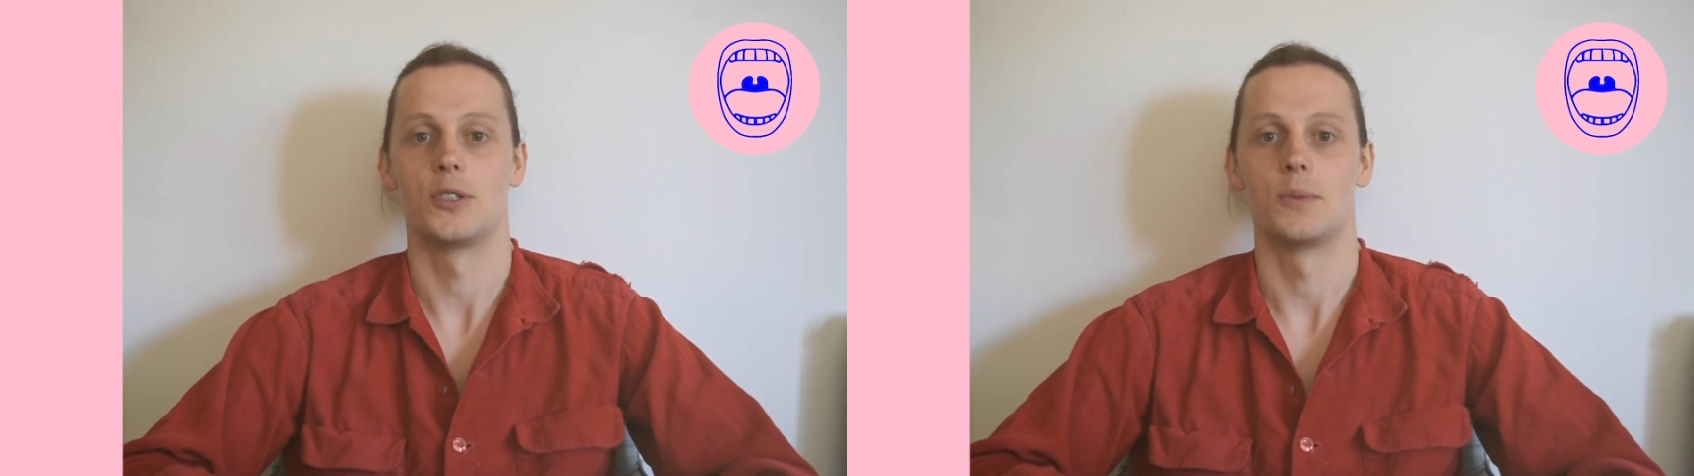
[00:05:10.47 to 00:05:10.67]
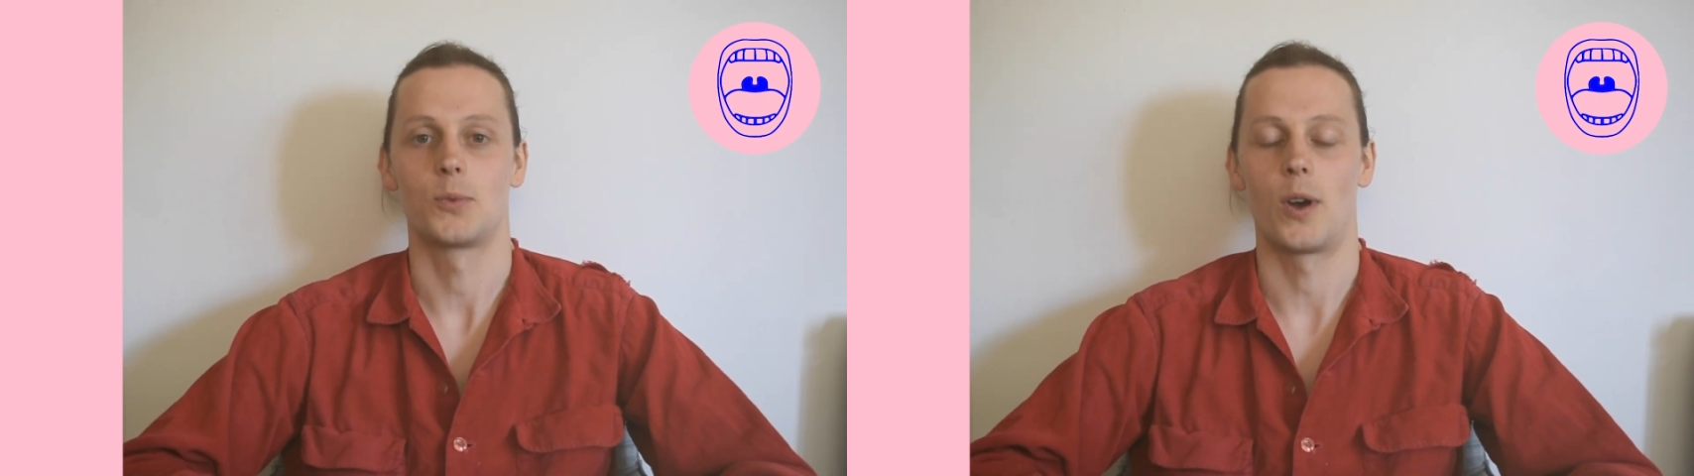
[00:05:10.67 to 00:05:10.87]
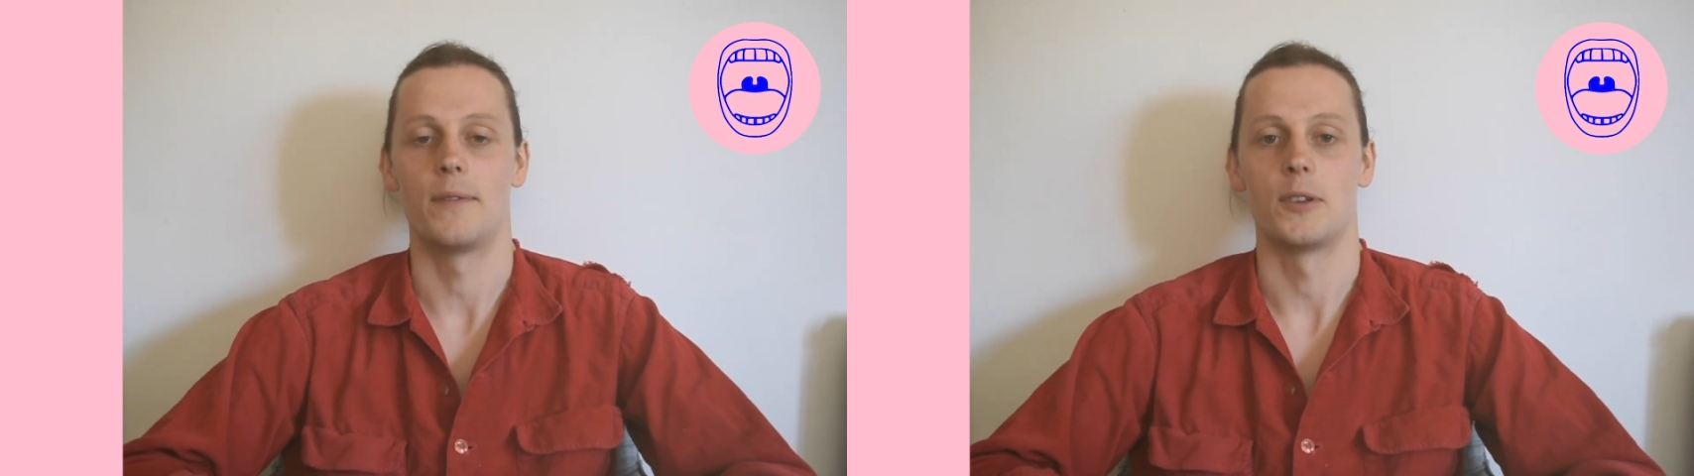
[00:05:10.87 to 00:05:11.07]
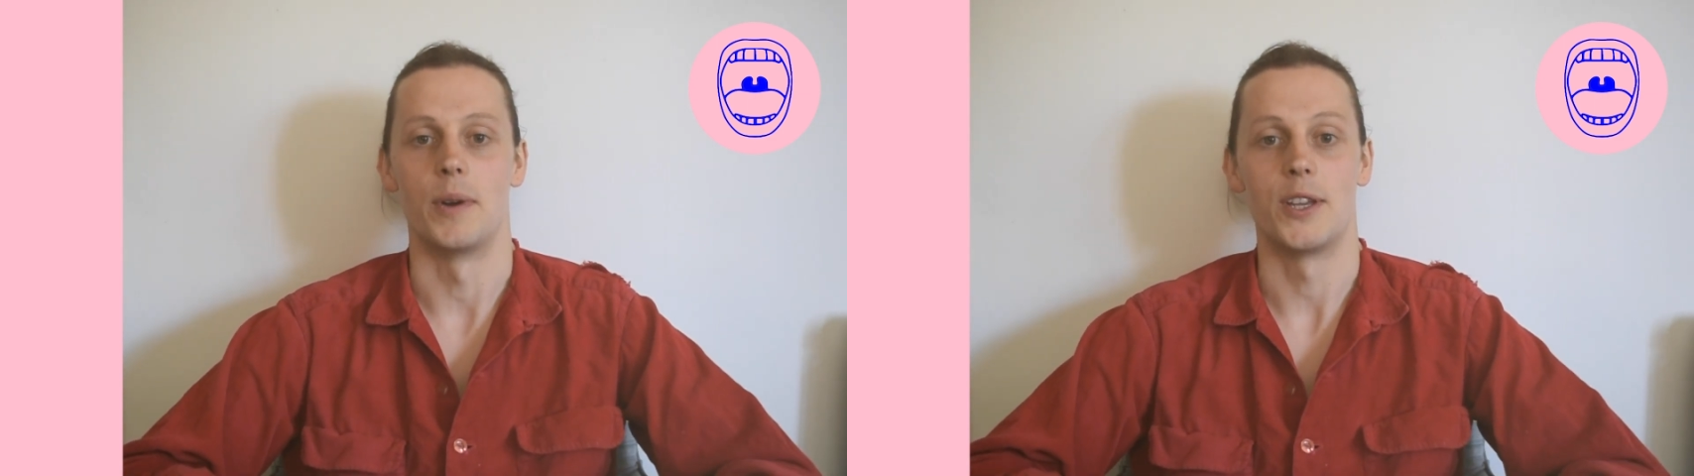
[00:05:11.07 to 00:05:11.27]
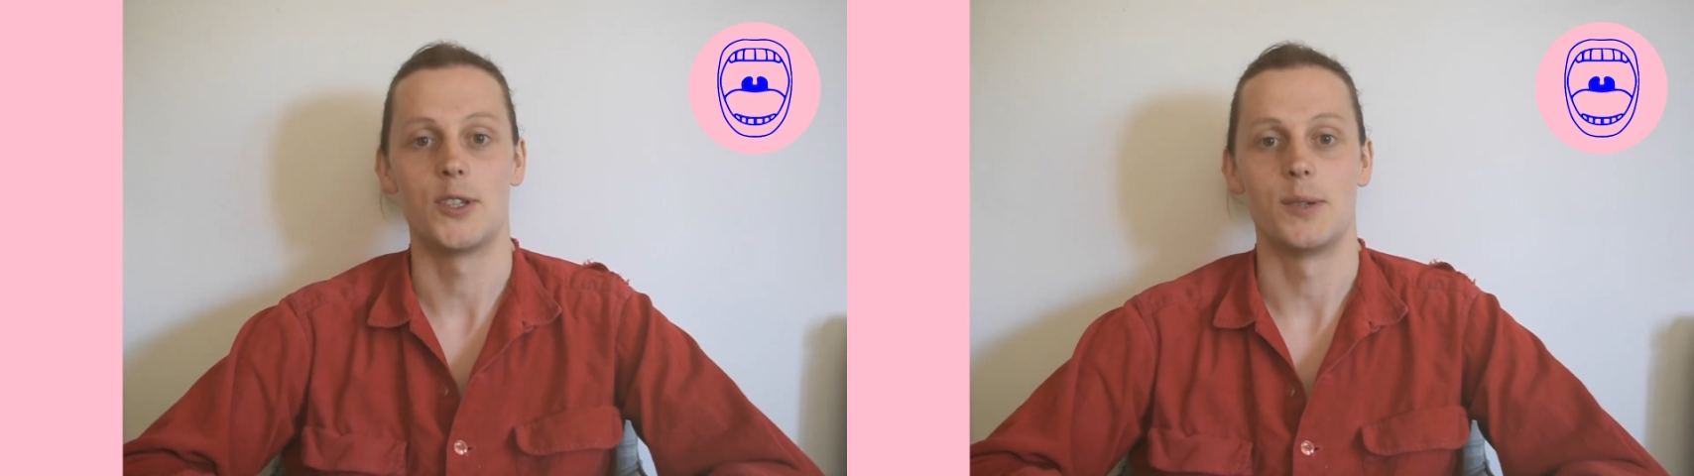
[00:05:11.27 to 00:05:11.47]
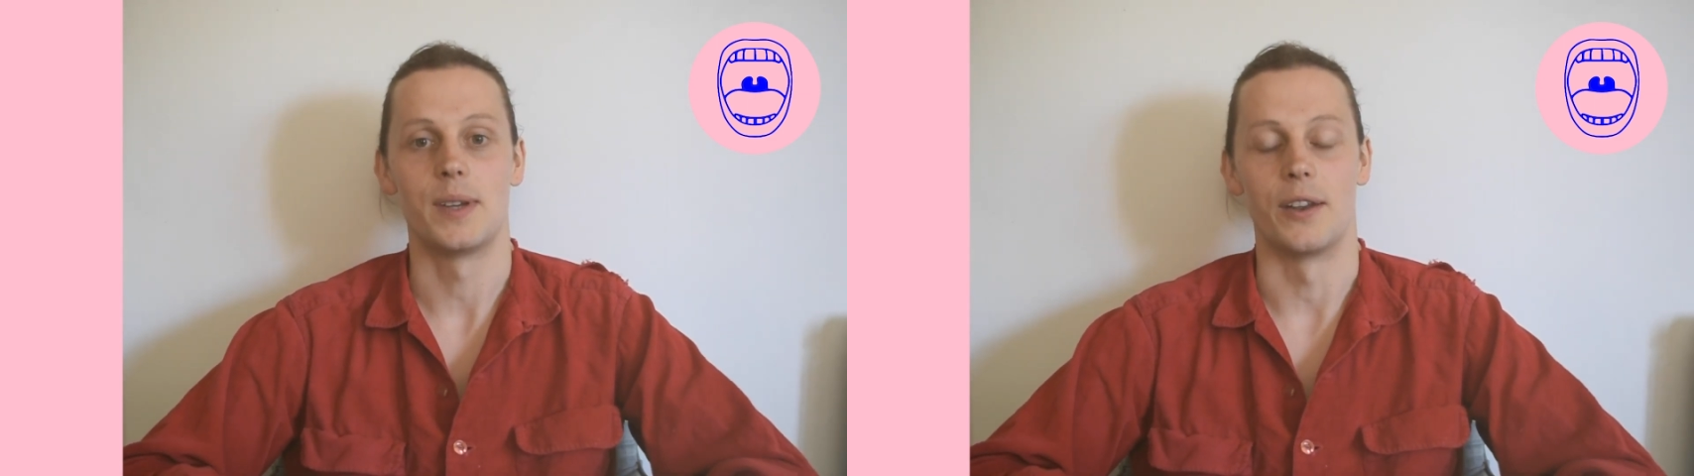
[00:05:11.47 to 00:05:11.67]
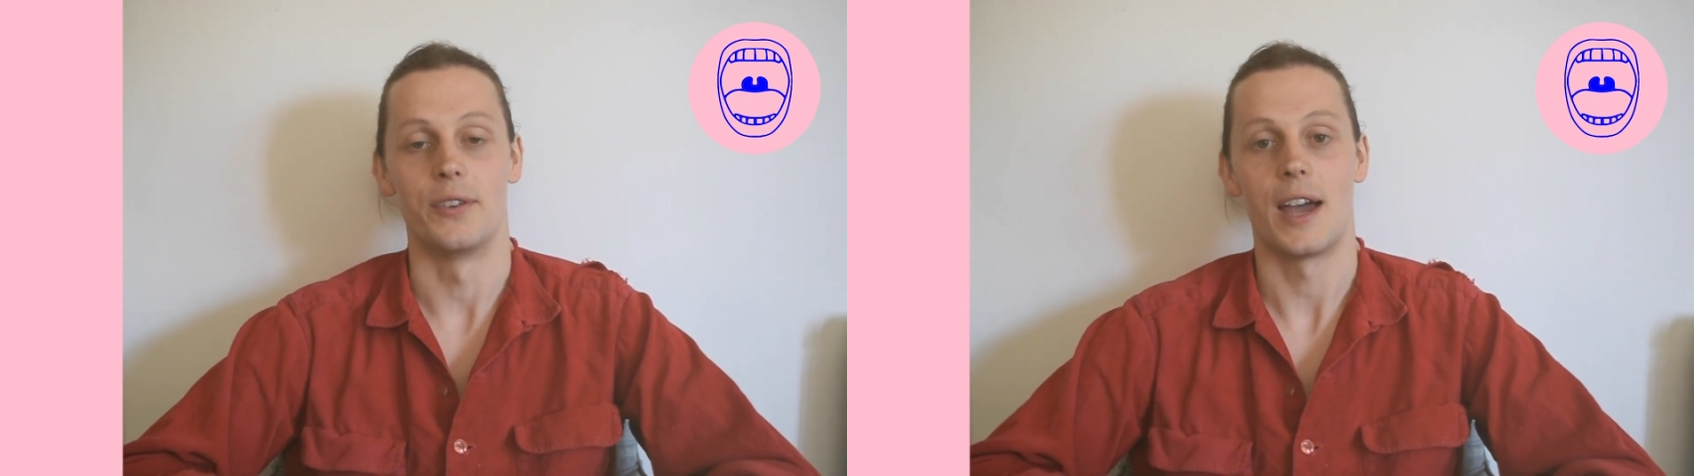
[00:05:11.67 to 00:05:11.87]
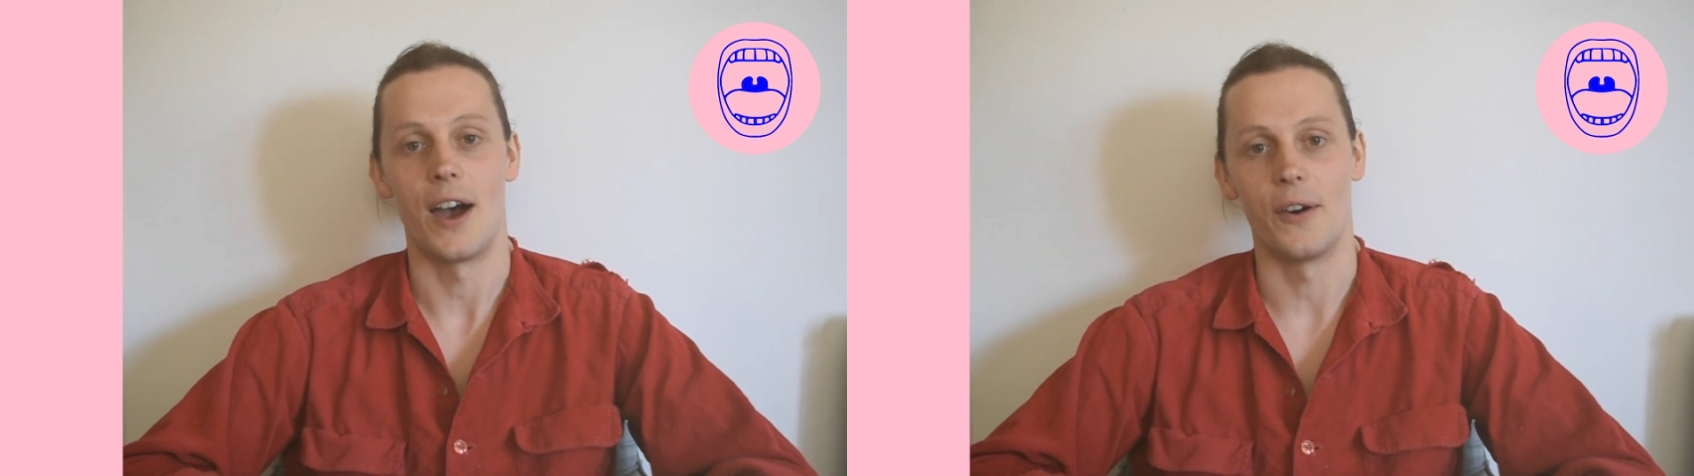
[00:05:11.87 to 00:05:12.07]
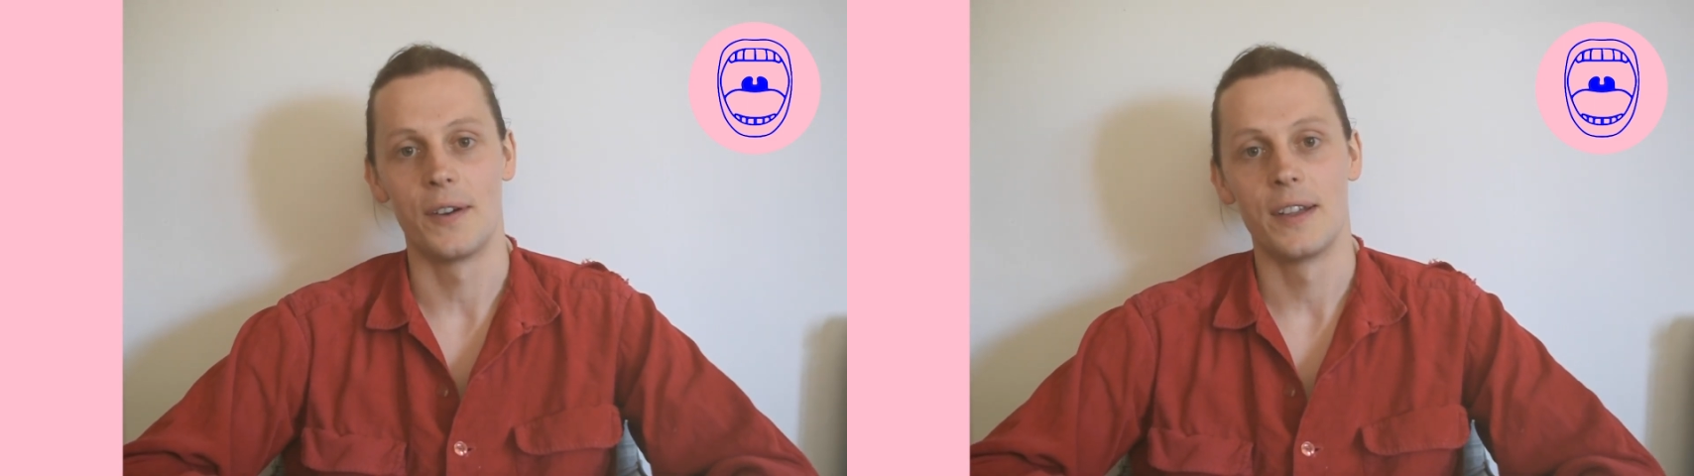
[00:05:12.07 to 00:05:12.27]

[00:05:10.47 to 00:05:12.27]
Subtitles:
subscribe to my YouTube channel now.